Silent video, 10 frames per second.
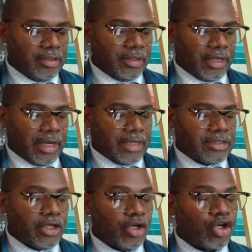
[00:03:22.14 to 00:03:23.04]
as an
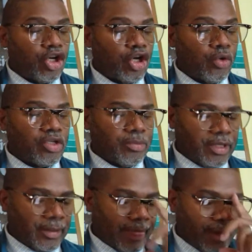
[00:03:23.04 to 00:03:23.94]
encouragement.
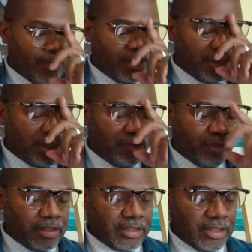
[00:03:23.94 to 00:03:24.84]
I received this
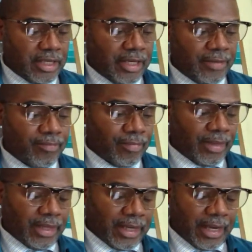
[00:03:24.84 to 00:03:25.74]
today
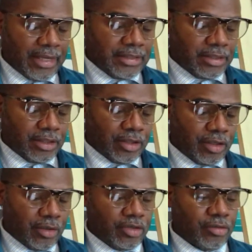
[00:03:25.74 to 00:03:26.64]
as an
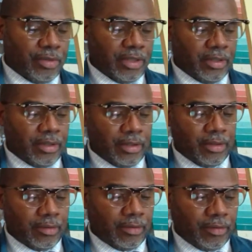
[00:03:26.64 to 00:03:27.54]
encouragement
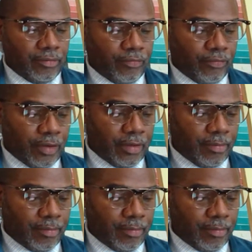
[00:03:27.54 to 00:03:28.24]
from